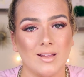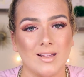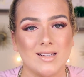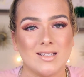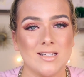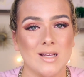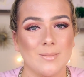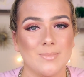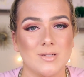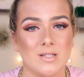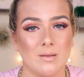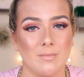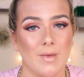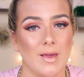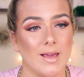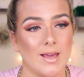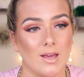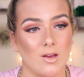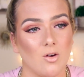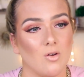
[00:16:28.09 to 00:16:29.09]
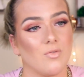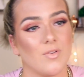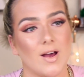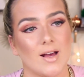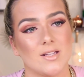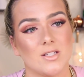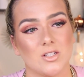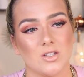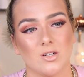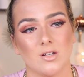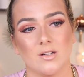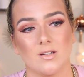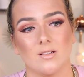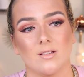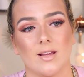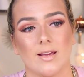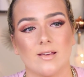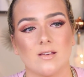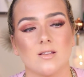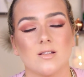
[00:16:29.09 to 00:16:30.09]
like tips to make it go faster
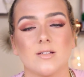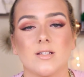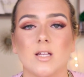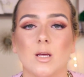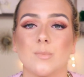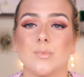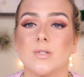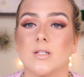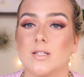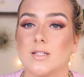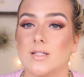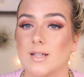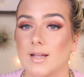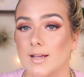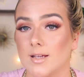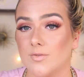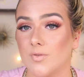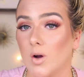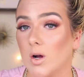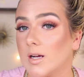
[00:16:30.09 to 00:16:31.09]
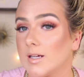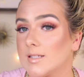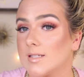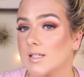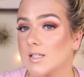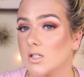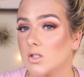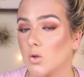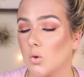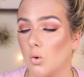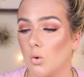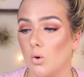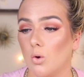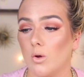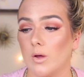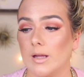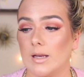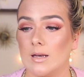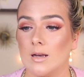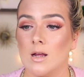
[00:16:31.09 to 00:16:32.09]
and like tips to stay focused in
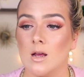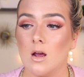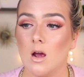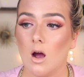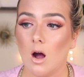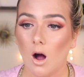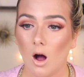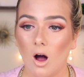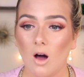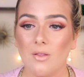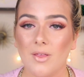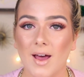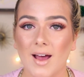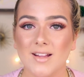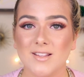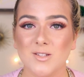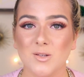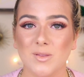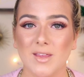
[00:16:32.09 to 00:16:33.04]
school and all that.